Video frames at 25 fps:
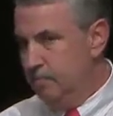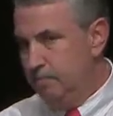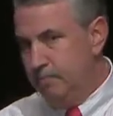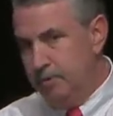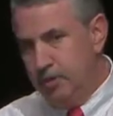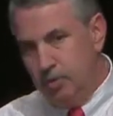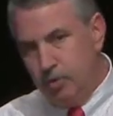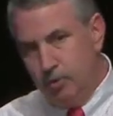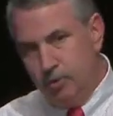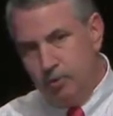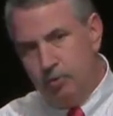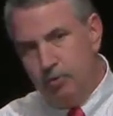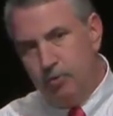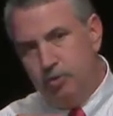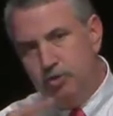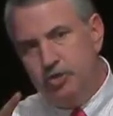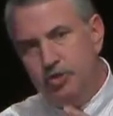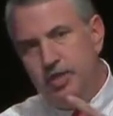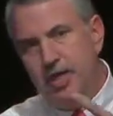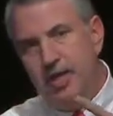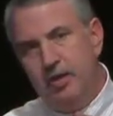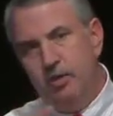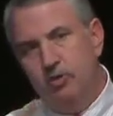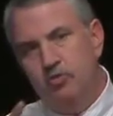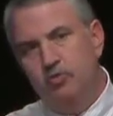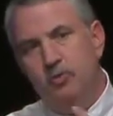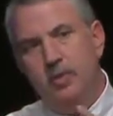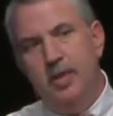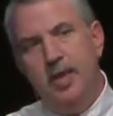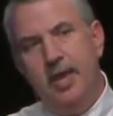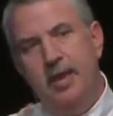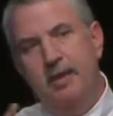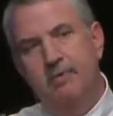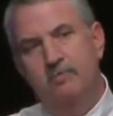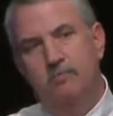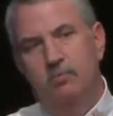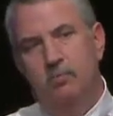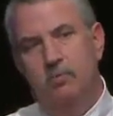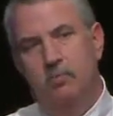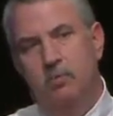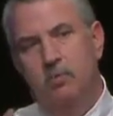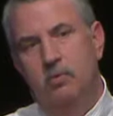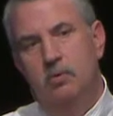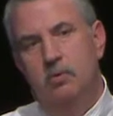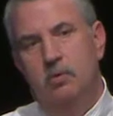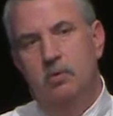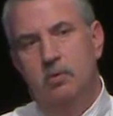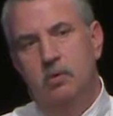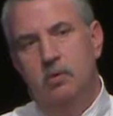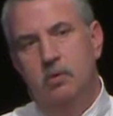But the third challenge we have,
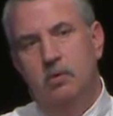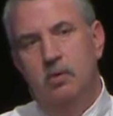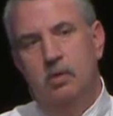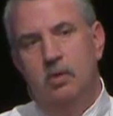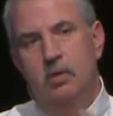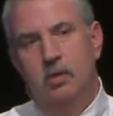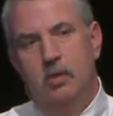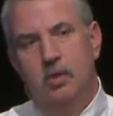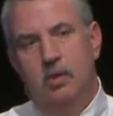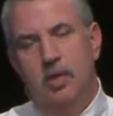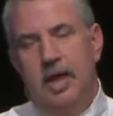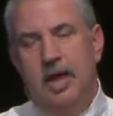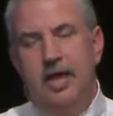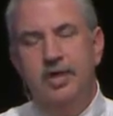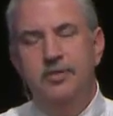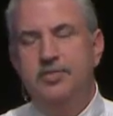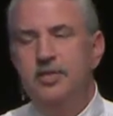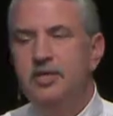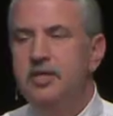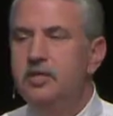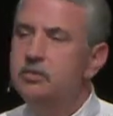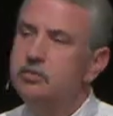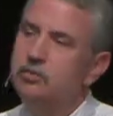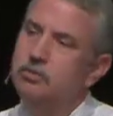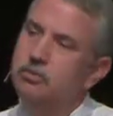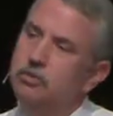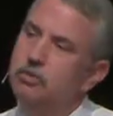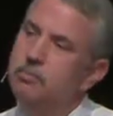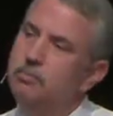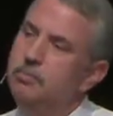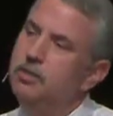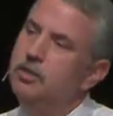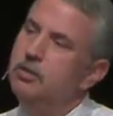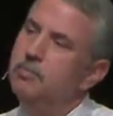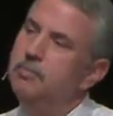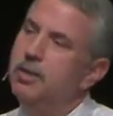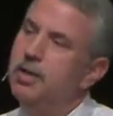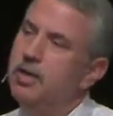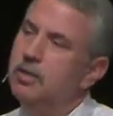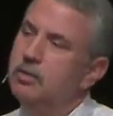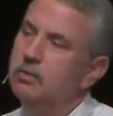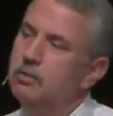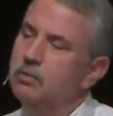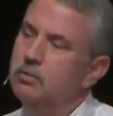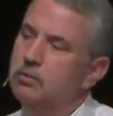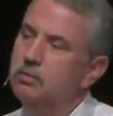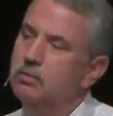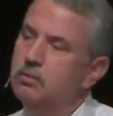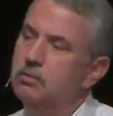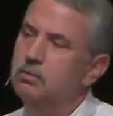I think, is going to be about
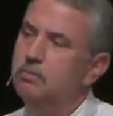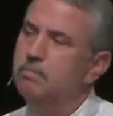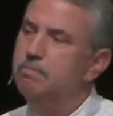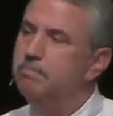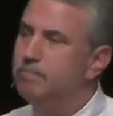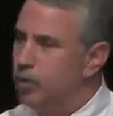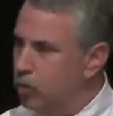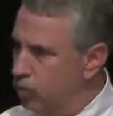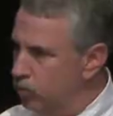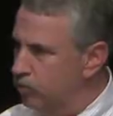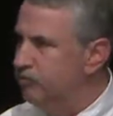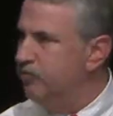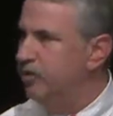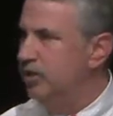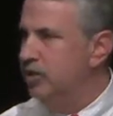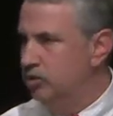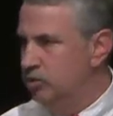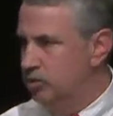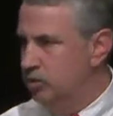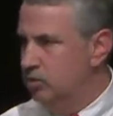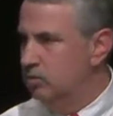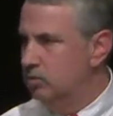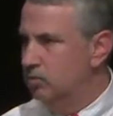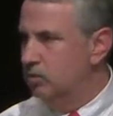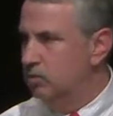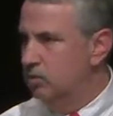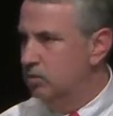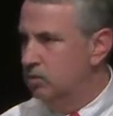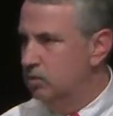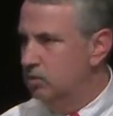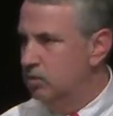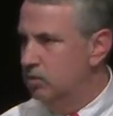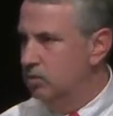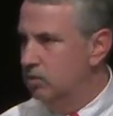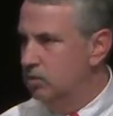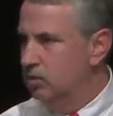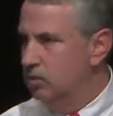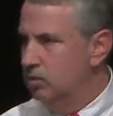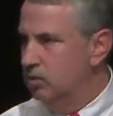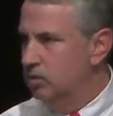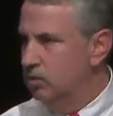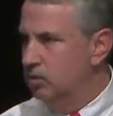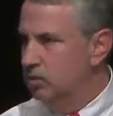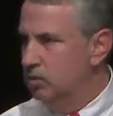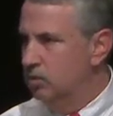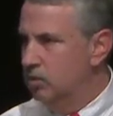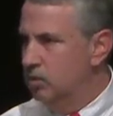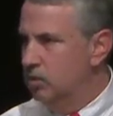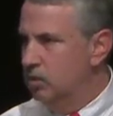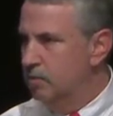motivation.
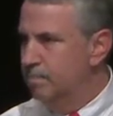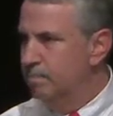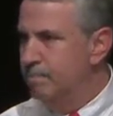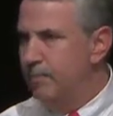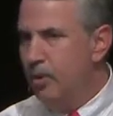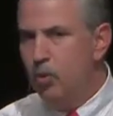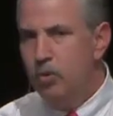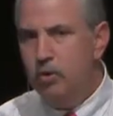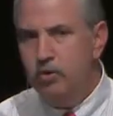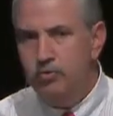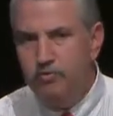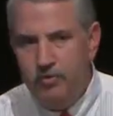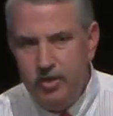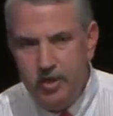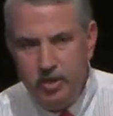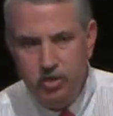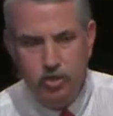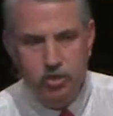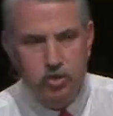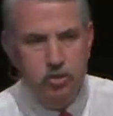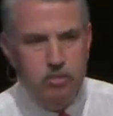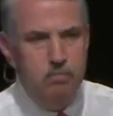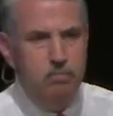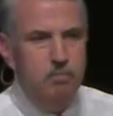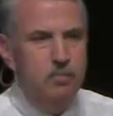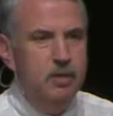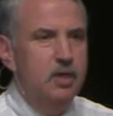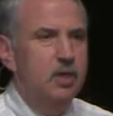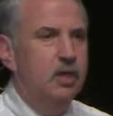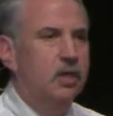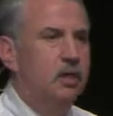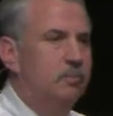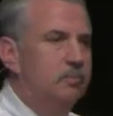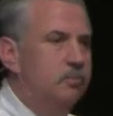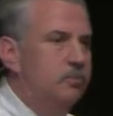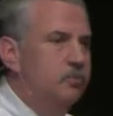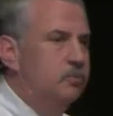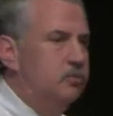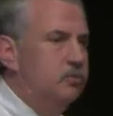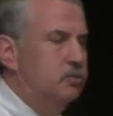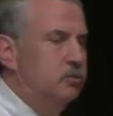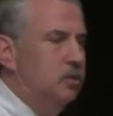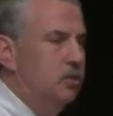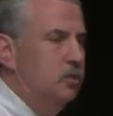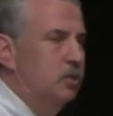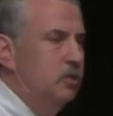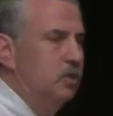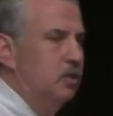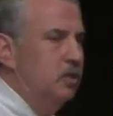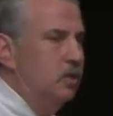Motivation becomes
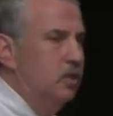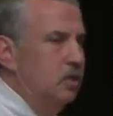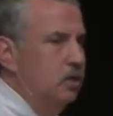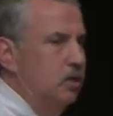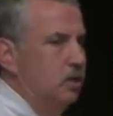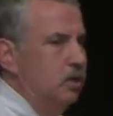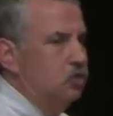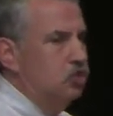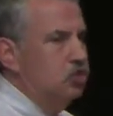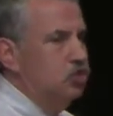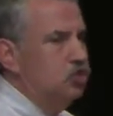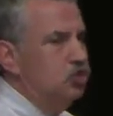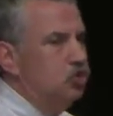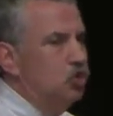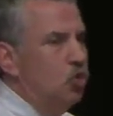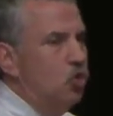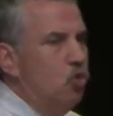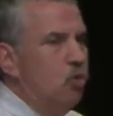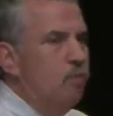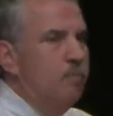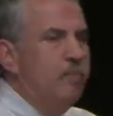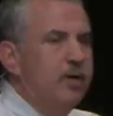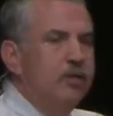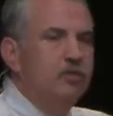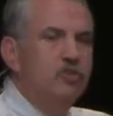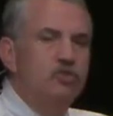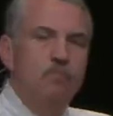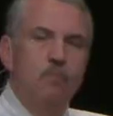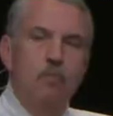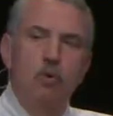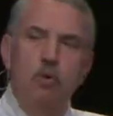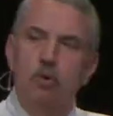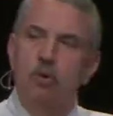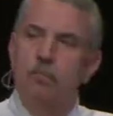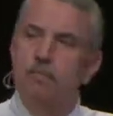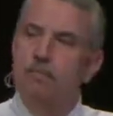so much more